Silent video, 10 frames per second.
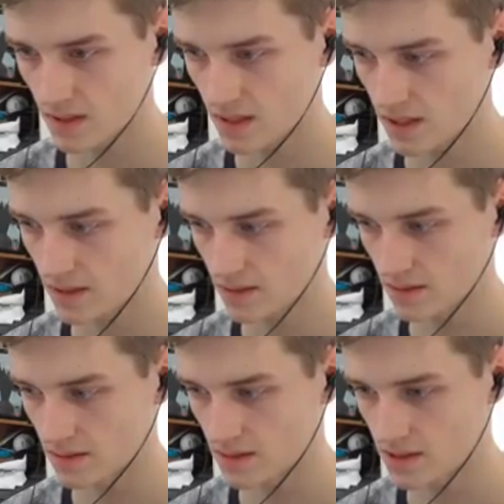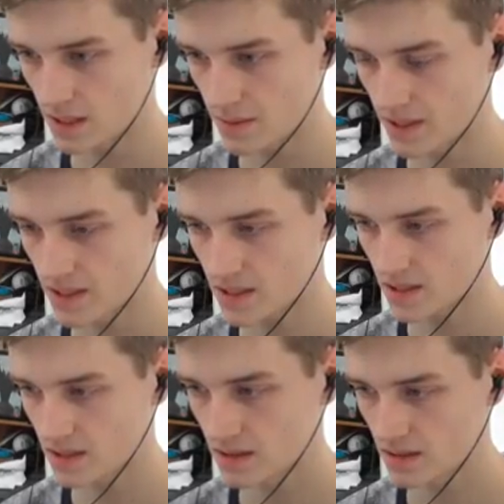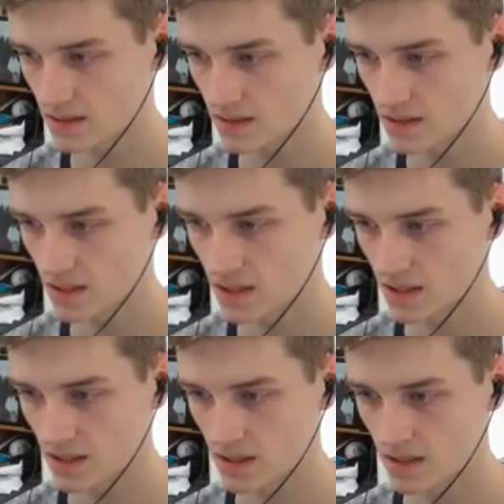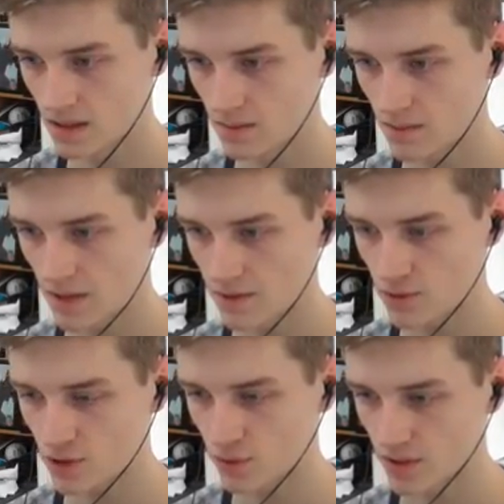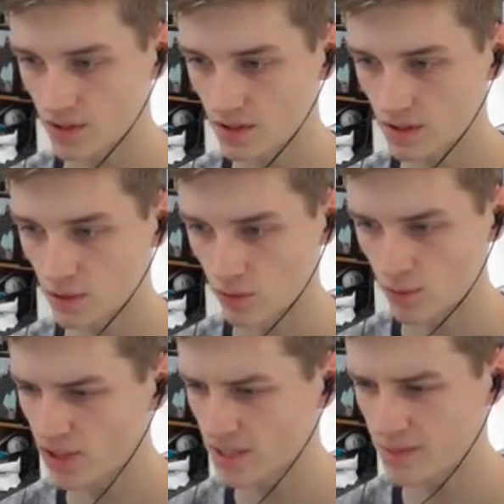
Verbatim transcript: Alright. Stay behind this guy. Matthews, go on. Go on, put in